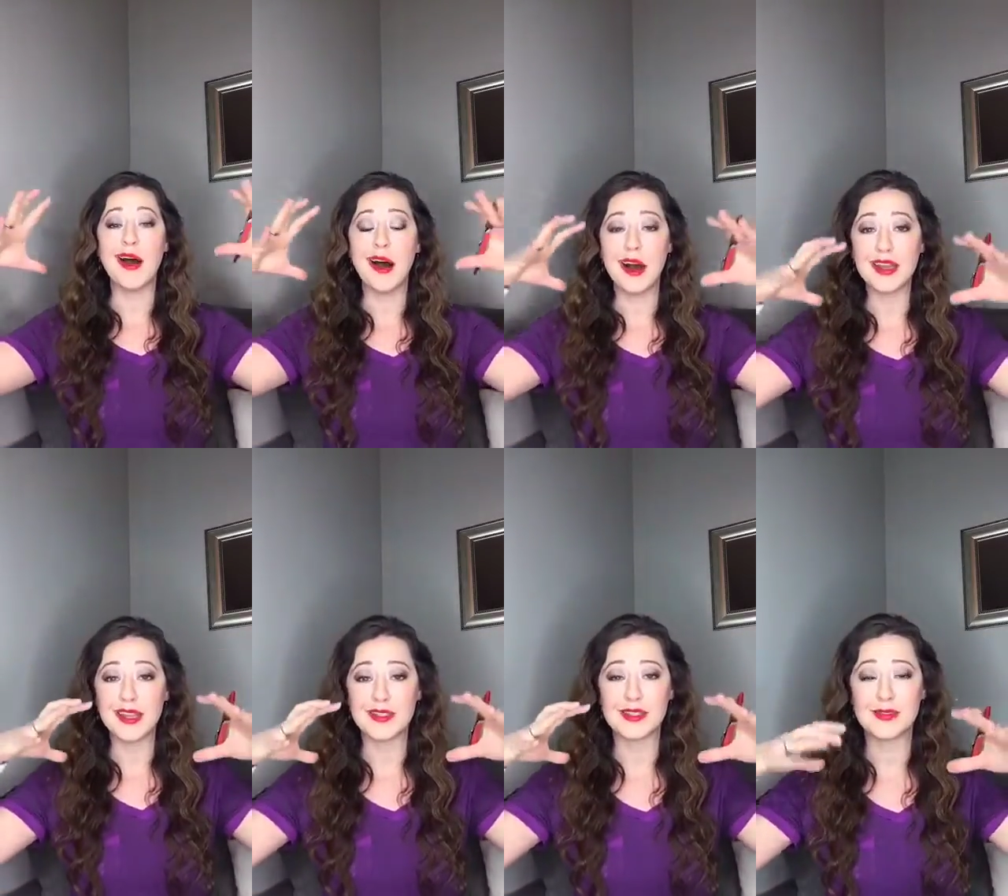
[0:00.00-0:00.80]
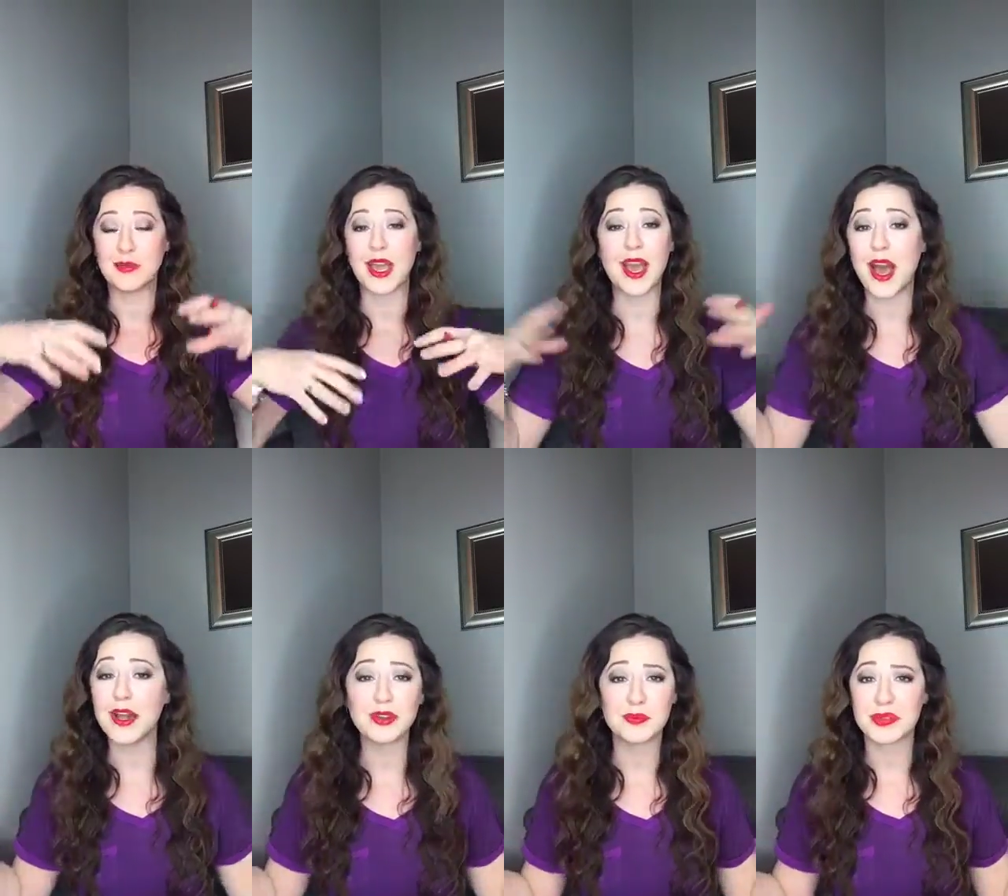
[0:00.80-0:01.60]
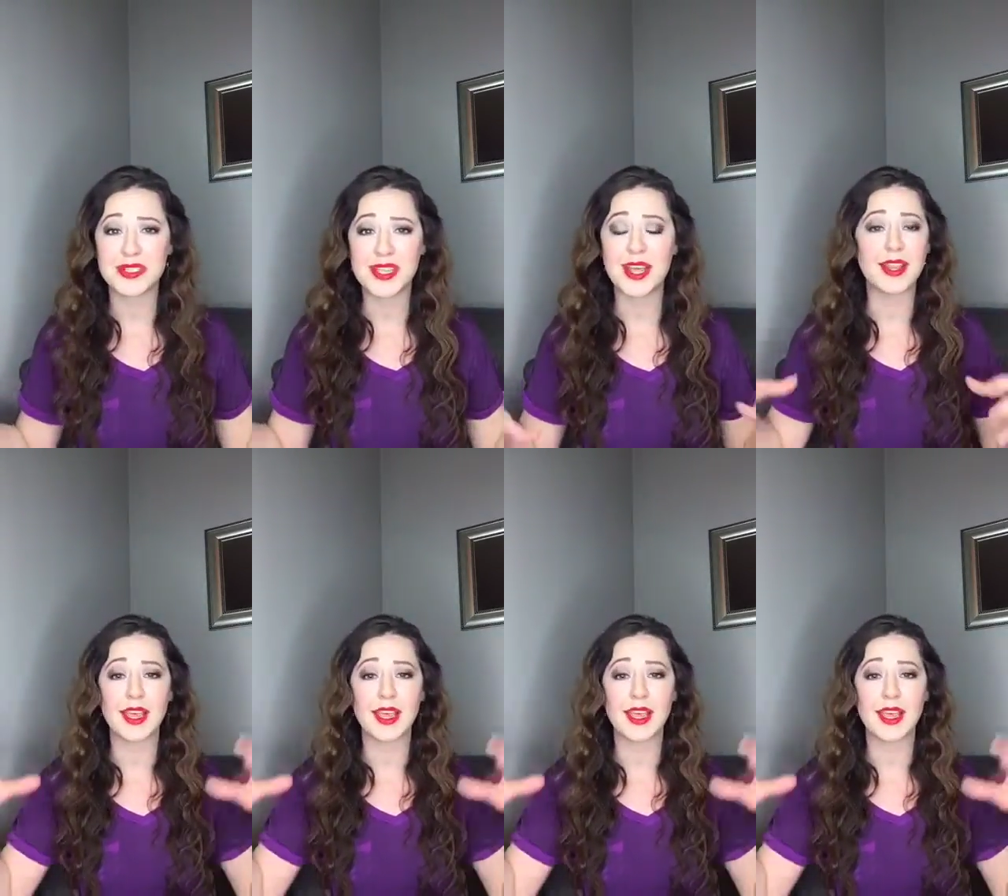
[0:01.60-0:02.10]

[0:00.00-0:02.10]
audience by 100%.